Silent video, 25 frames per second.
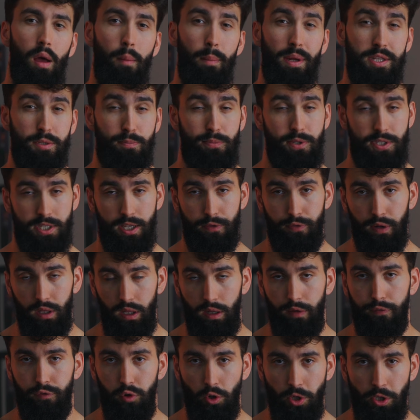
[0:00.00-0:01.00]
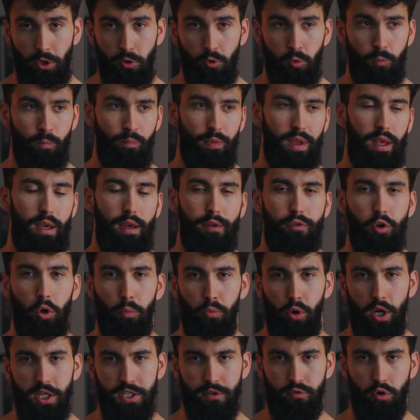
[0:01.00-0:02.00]
but specifically for you, if you're
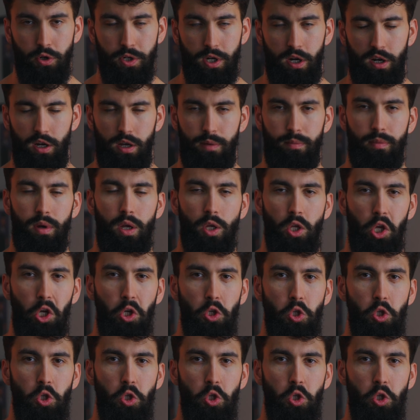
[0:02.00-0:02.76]
pressed for time,